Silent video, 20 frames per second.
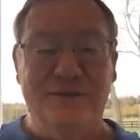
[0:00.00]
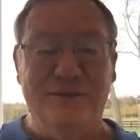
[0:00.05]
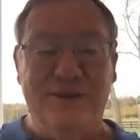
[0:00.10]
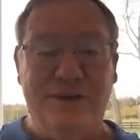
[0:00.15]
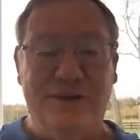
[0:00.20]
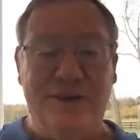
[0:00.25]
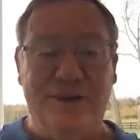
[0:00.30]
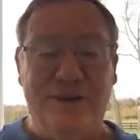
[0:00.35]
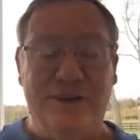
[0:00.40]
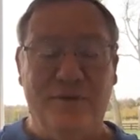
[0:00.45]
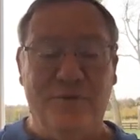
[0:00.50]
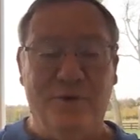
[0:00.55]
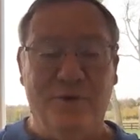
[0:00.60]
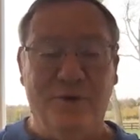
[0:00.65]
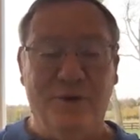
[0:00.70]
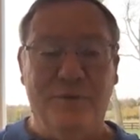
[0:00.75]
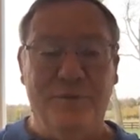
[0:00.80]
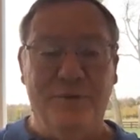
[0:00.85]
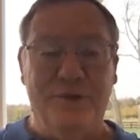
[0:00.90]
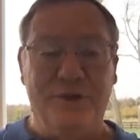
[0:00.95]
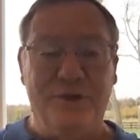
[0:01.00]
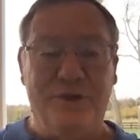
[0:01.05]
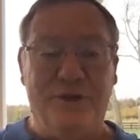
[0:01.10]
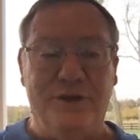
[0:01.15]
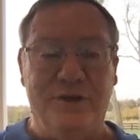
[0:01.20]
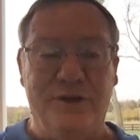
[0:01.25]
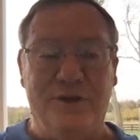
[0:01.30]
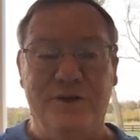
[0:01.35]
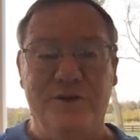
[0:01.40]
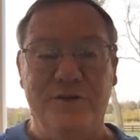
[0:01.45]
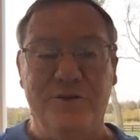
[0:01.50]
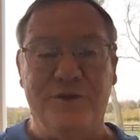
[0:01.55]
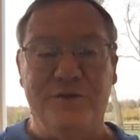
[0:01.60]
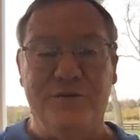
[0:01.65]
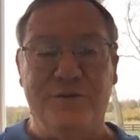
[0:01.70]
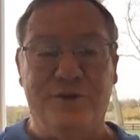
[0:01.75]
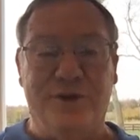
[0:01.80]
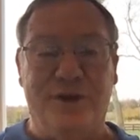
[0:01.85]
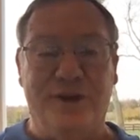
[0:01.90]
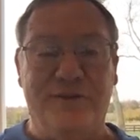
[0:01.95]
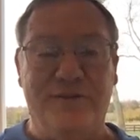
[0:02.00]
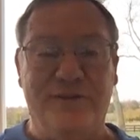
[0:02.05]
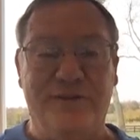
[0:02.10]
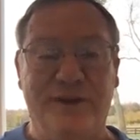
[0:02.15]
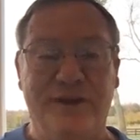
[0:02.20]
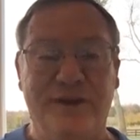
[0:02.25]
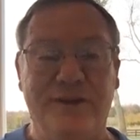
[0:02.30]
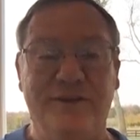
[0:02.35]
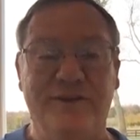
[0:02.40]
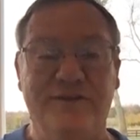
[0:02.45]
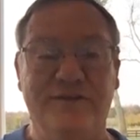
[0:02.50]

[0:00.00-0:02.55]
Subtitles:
And then we're going to be starting to do some traveling.